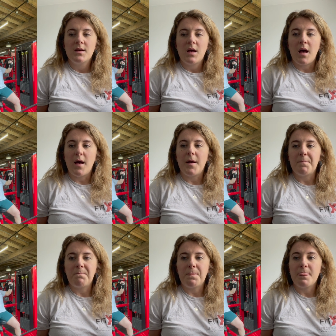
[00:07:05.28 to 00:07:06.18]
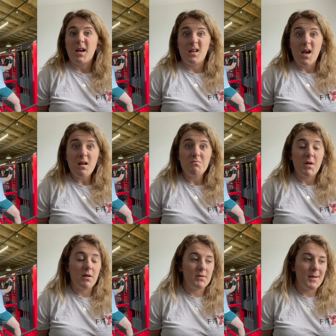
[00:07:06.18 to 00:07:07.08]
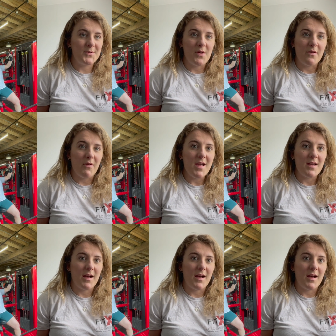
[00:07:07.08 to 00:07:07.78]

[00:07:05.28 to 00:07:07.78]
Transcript: And yeah, it was absolutely great.